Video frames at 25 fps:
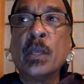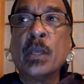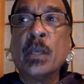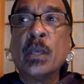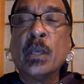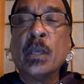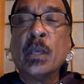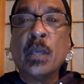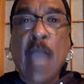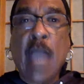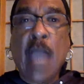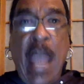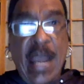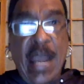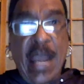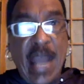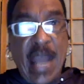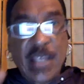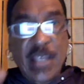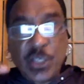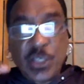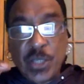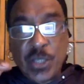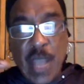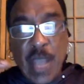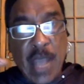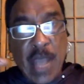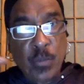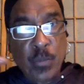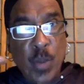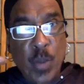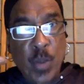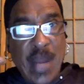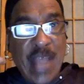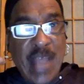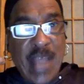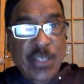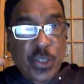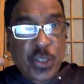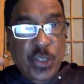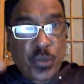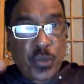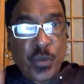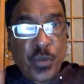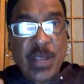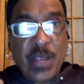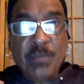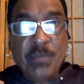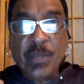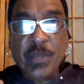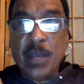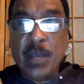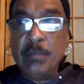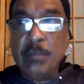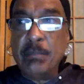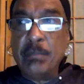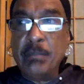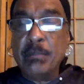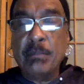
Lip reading: And when I stream them,